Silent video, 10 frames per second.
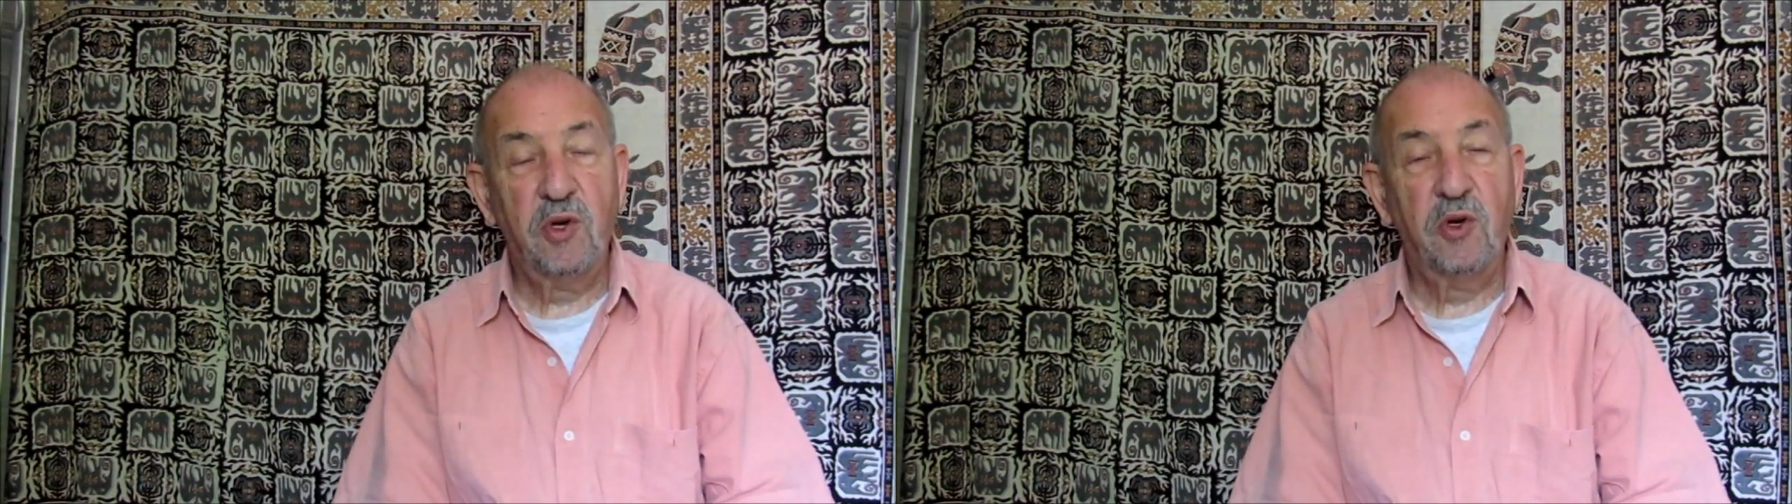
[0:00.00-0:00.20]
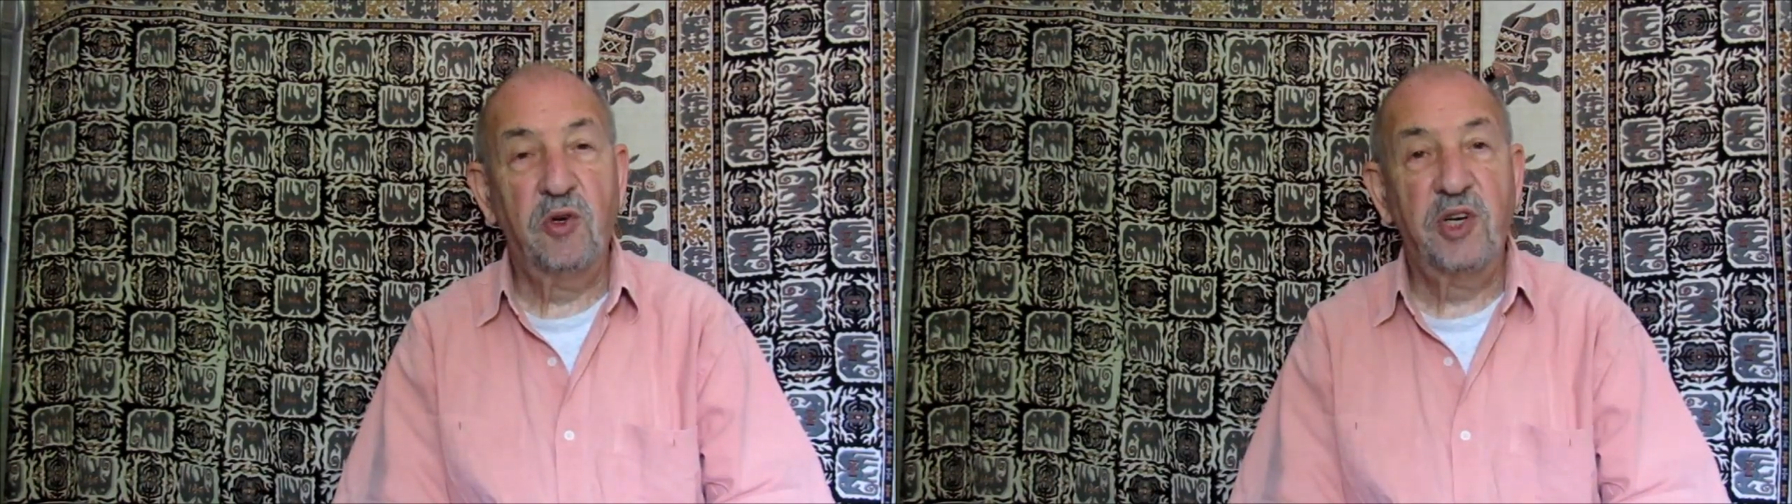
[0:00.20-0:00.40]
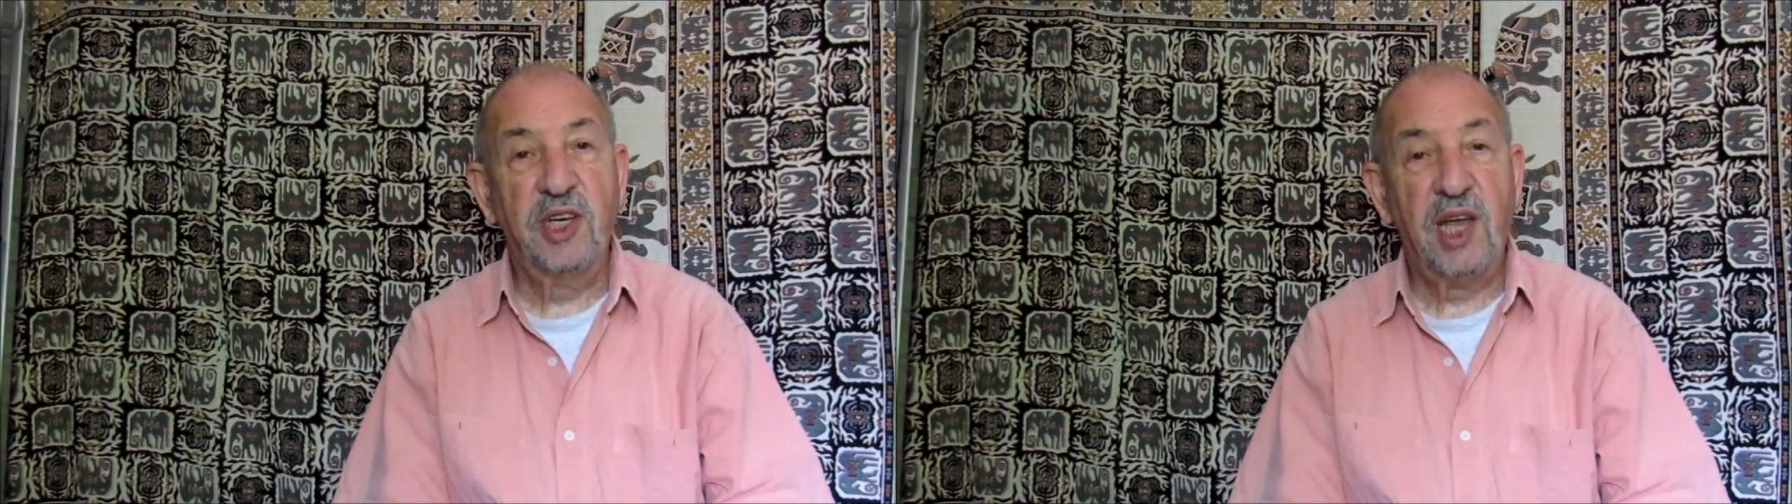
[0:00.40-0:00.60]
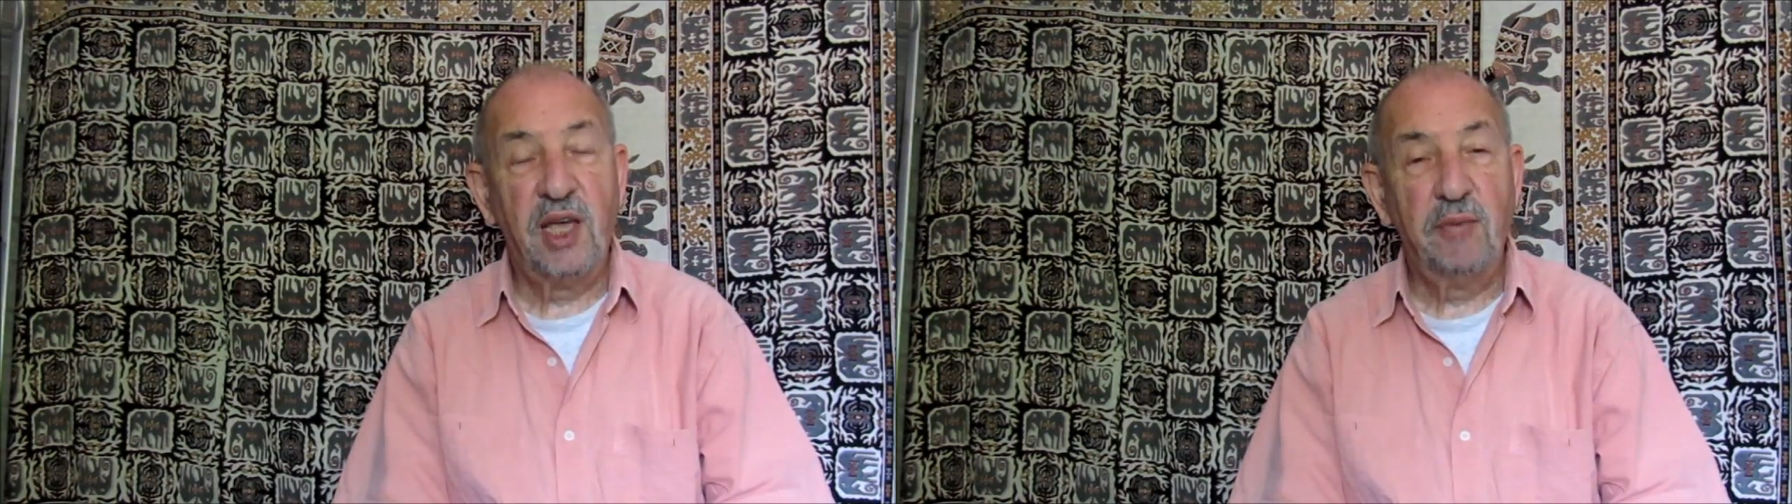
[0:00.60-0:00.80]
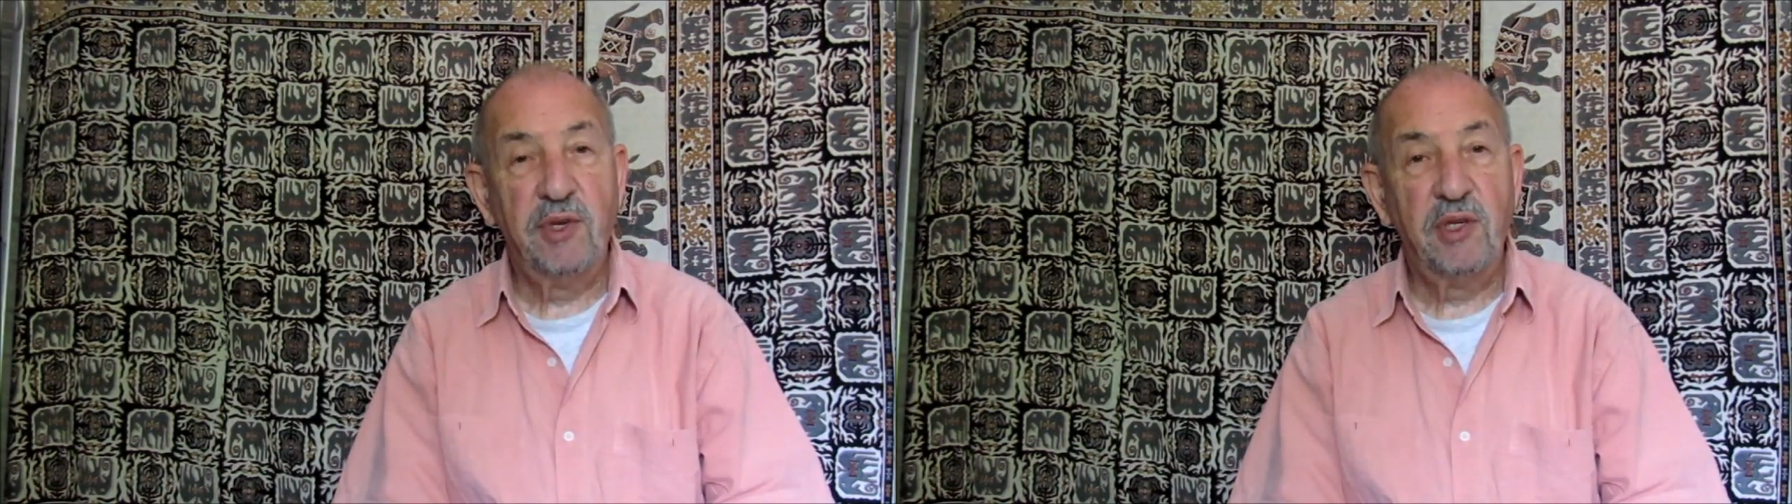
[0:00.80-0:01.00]
or
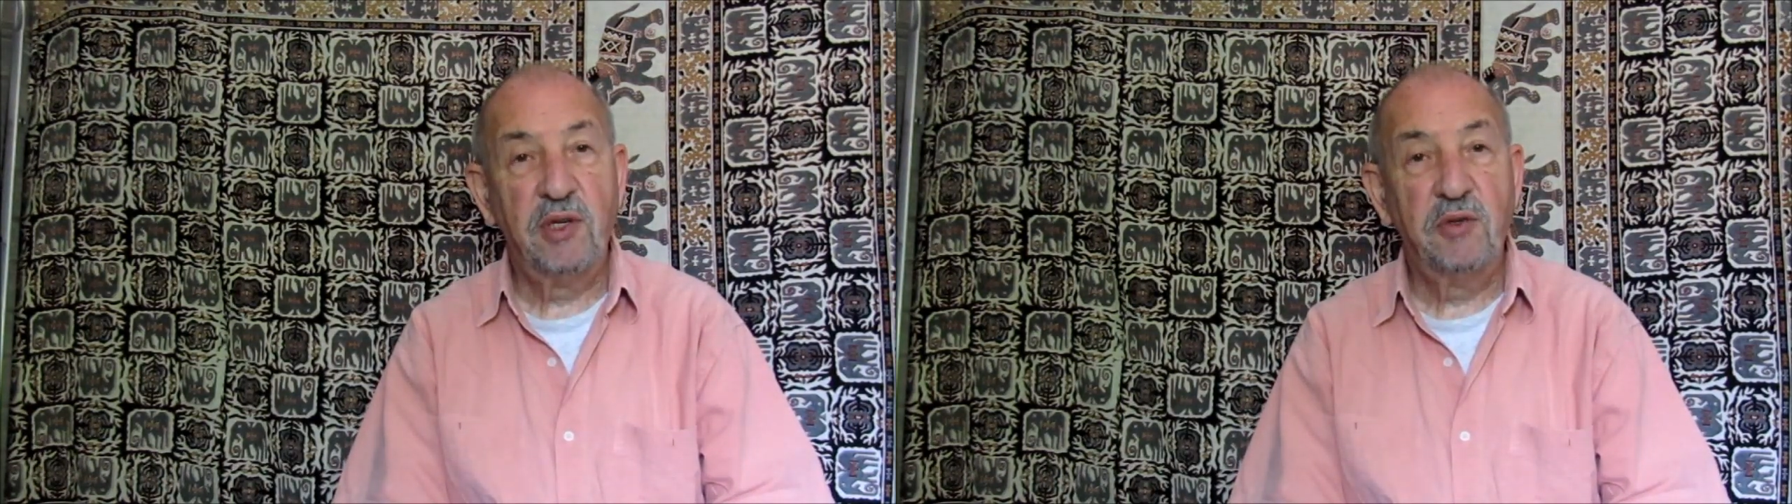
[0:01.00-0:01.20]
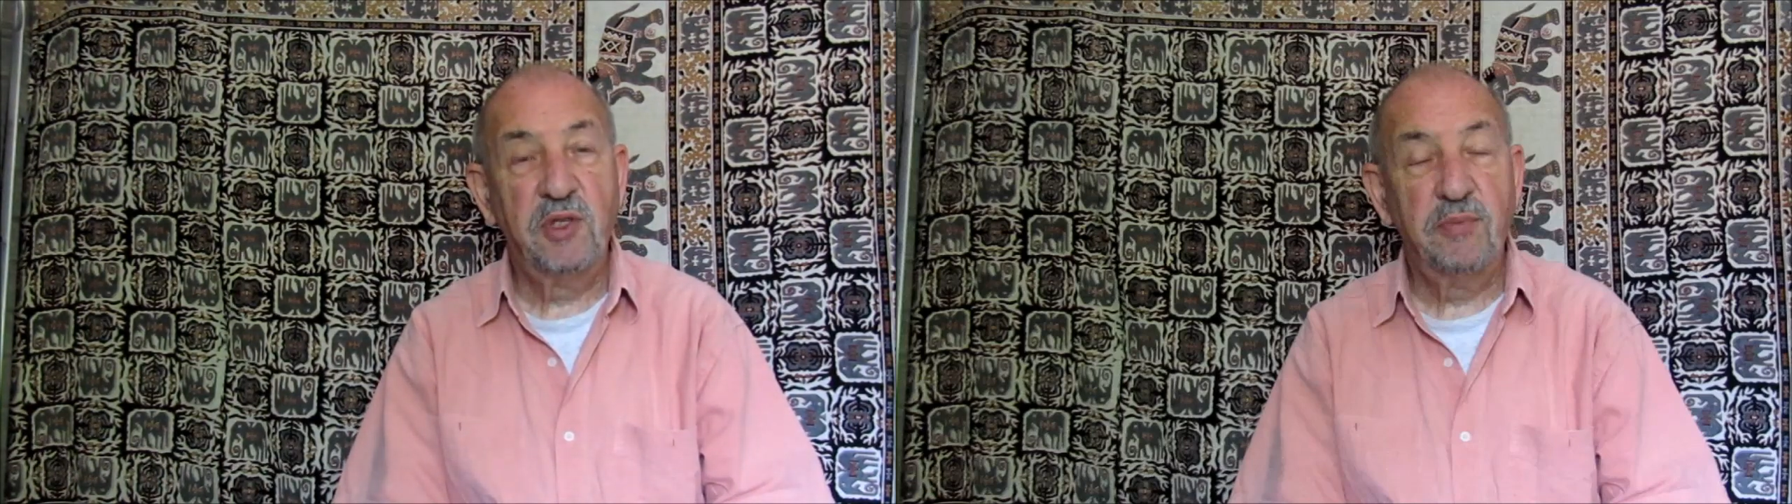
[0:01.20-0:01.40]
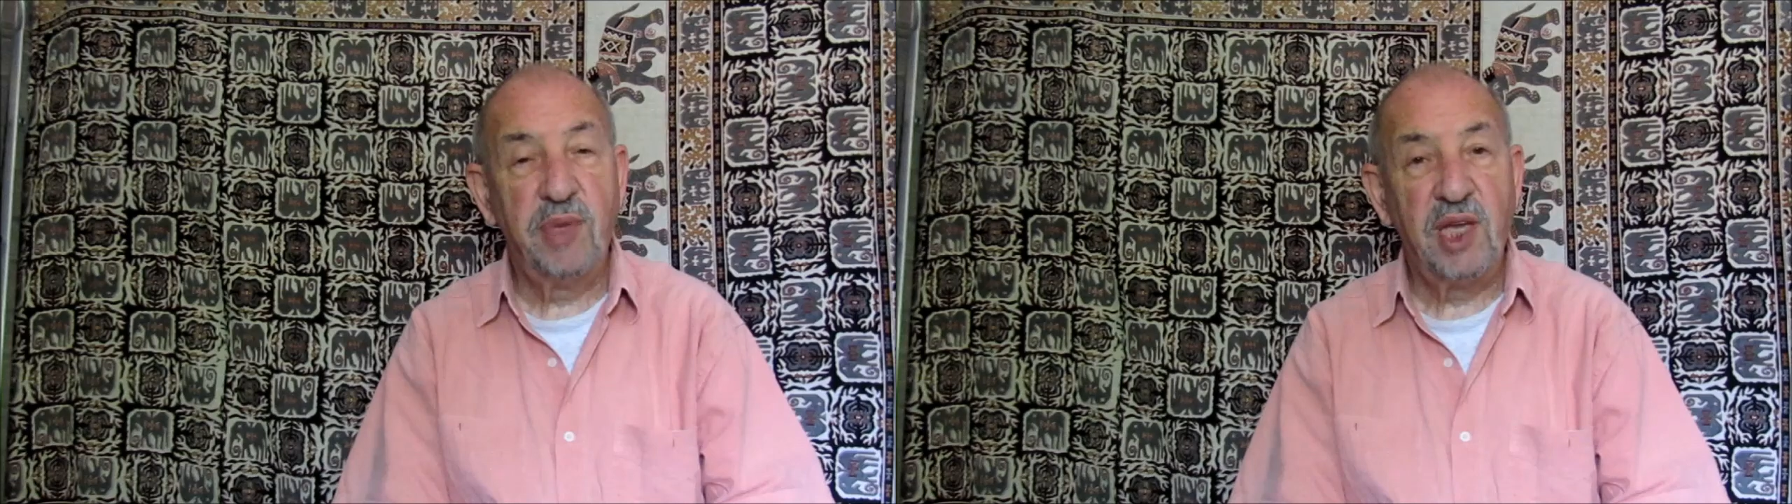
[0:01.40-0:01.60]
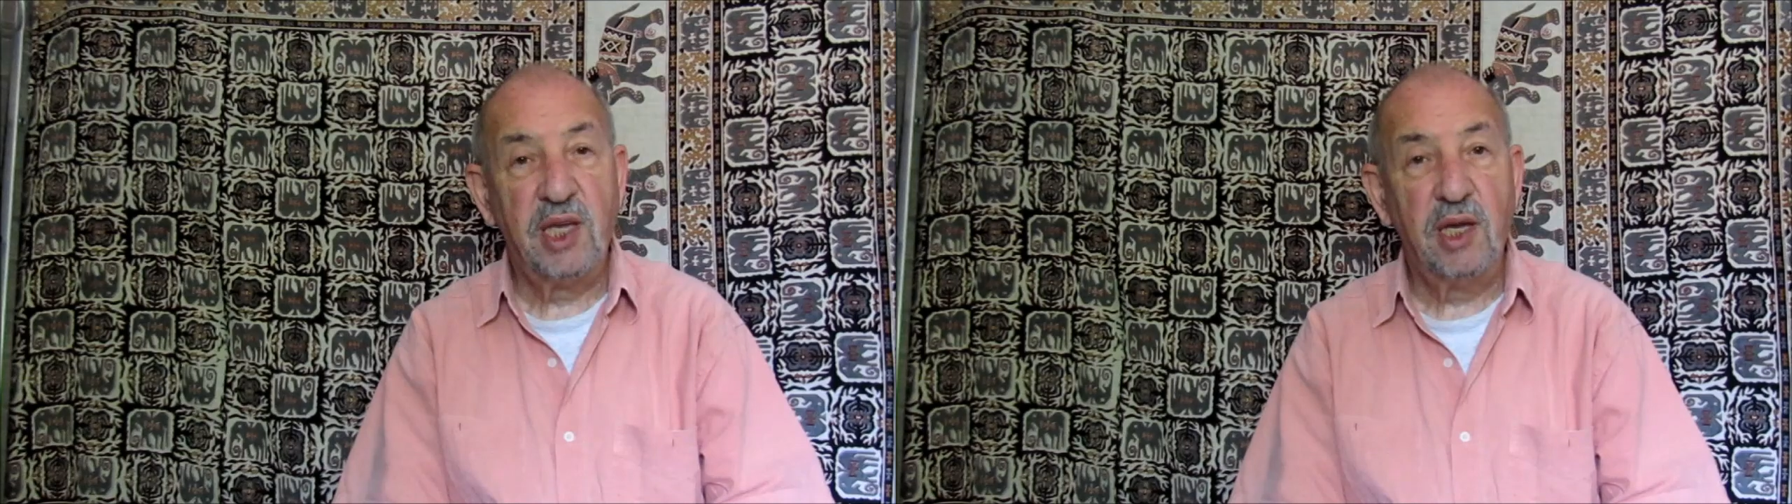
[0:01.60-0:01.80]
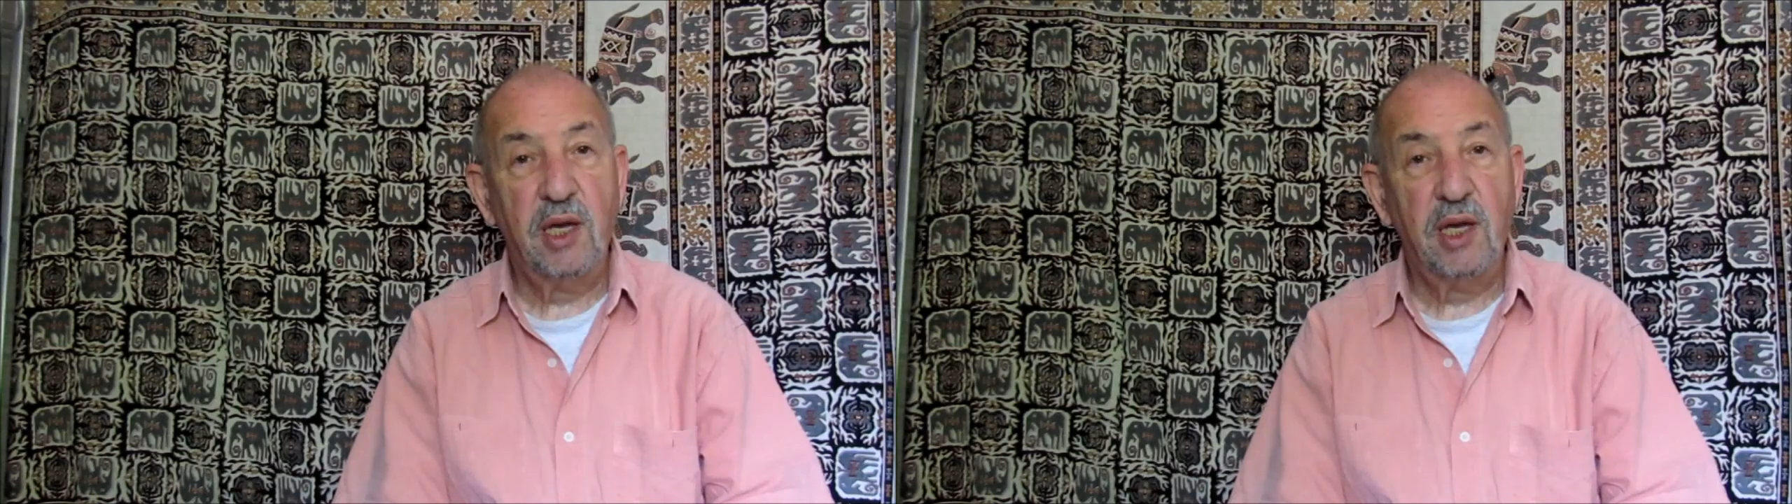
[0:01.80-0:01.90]
enable you to be